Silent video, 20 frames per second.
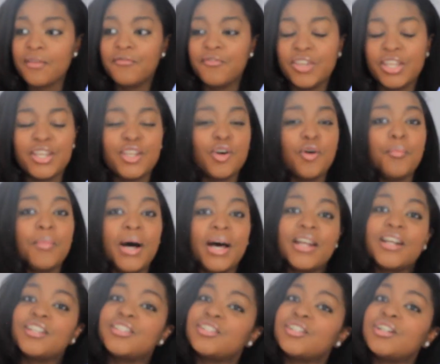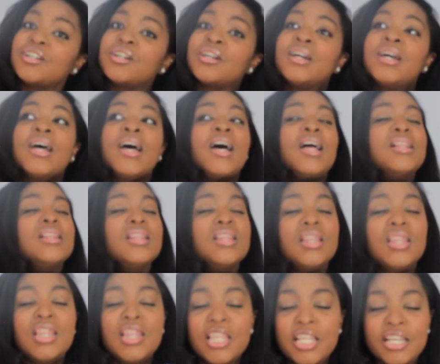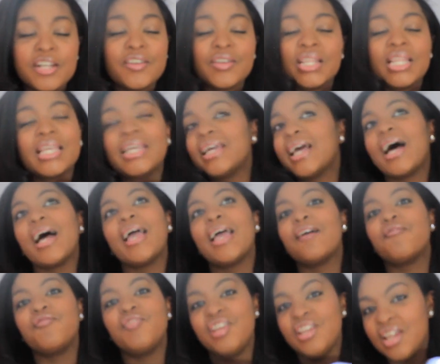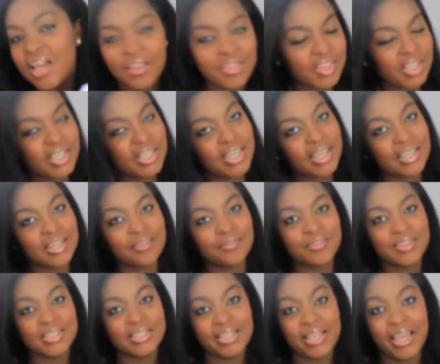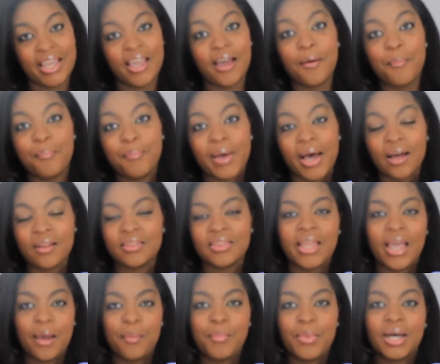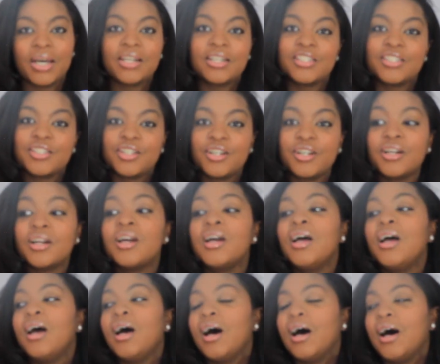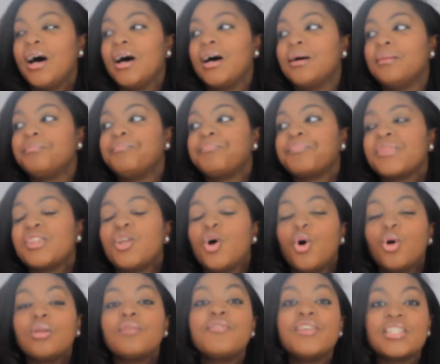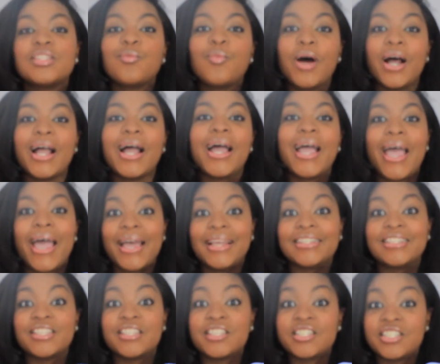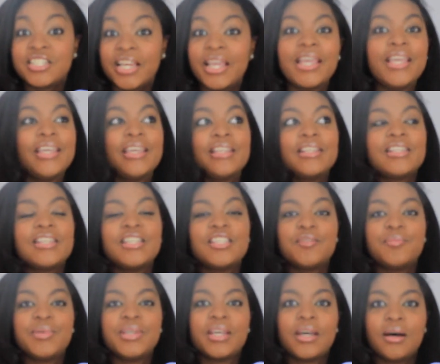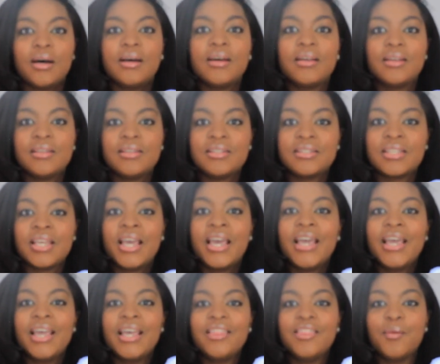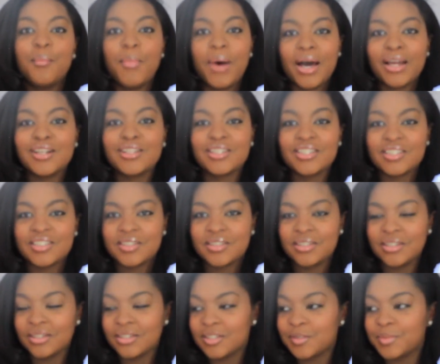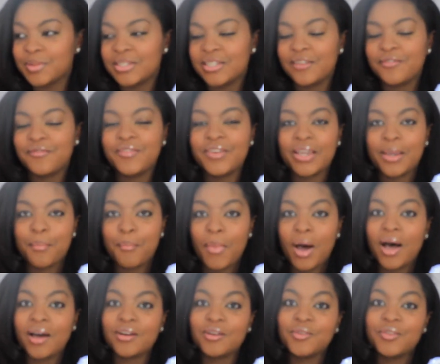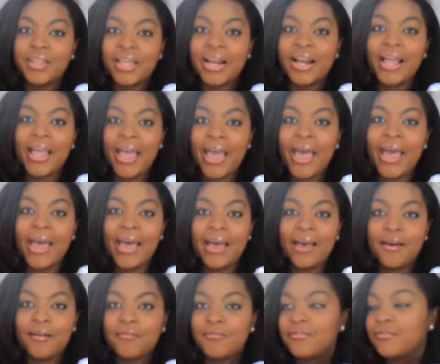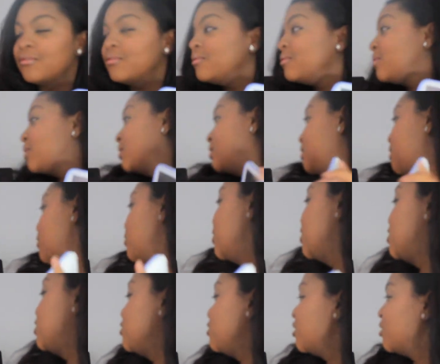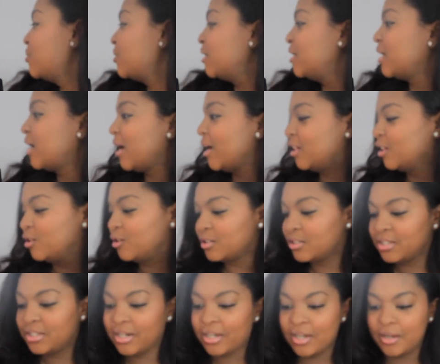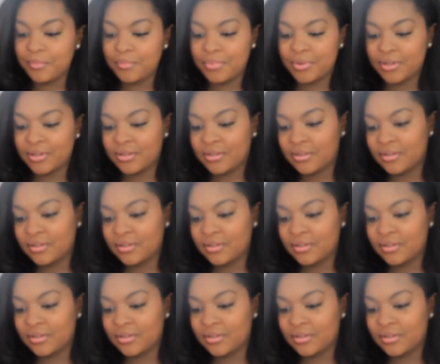video monitor. Literally, I have nothing negative to say about that monitor. Um, the only reason why I had to change is because the monitor, the, the specific model that I have, which you know what, I looked it up